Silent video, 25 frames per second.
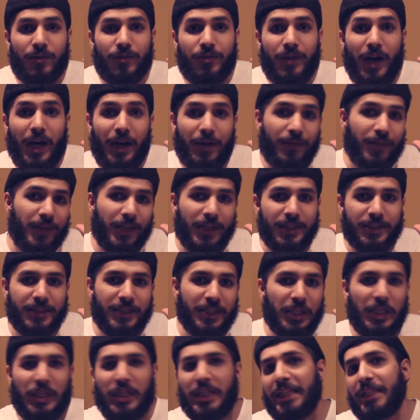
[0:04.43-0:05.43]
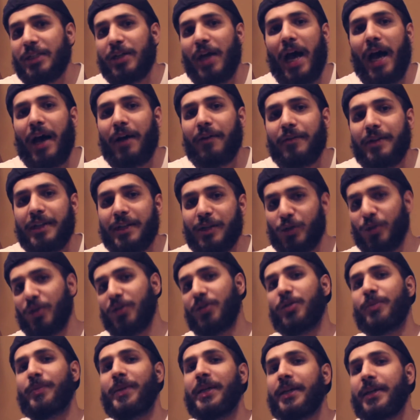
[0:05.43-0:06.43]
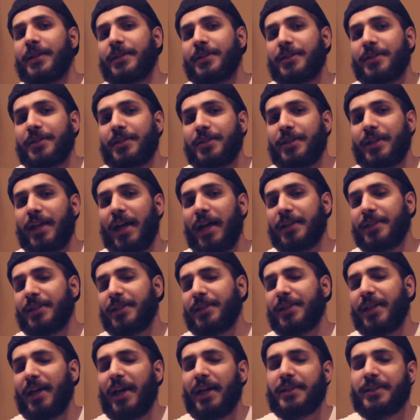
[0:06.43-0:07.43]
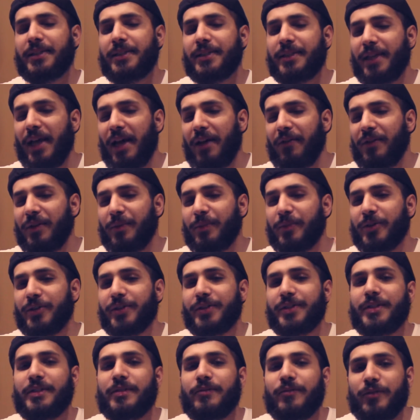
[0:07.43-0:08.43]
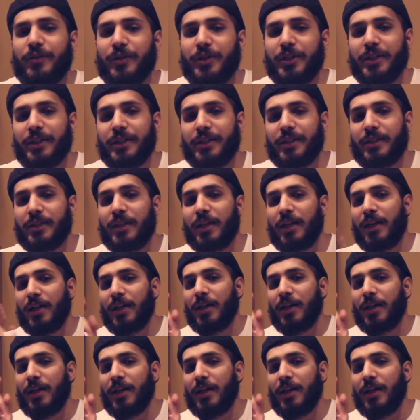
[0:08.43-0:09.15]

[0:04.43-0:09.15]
5 things that you need to have in order to be considered as a tech-savvy person for year